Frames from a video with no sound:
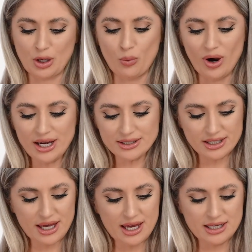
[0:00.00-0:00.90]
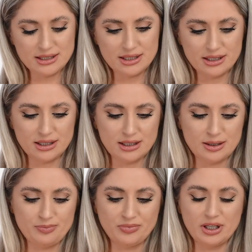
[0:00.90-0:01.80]
white, and
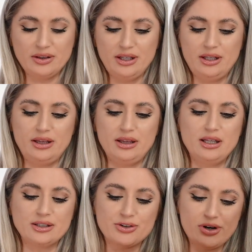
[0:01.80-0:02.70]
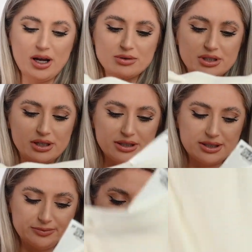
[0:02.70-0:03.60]
the
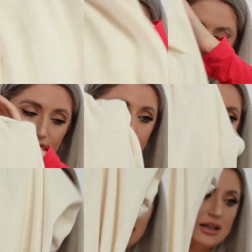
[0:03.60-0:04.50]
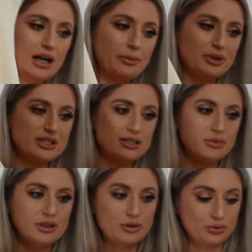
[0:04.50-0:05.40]
trousers are pretty
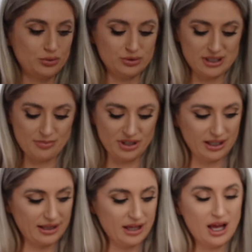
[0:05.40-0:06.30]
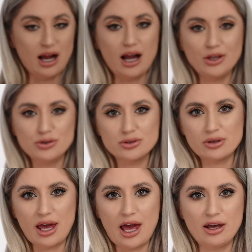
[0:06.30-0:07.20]
similar to something that I used to
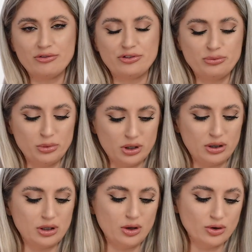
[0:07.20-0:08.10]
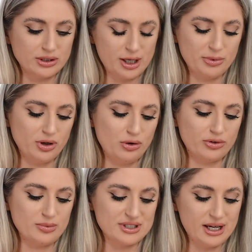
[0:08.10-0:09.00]
have a long time ago
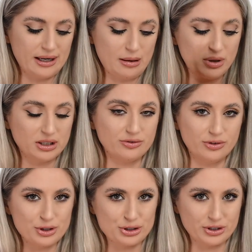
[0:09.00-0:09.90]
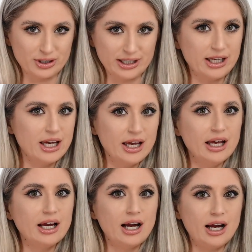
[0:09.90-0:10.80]
from Zara, but unfortunately
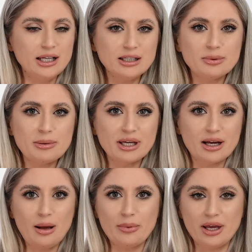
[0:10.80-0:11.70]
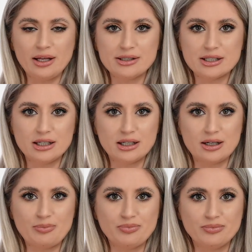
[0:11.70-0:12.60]
I did my makeup
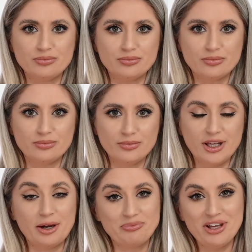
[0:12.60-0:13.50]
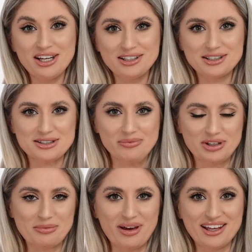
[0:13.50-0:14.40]
and yeah, I did
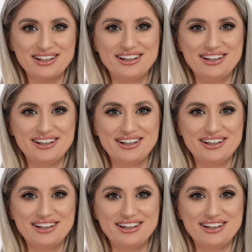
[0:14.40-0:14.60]
something bad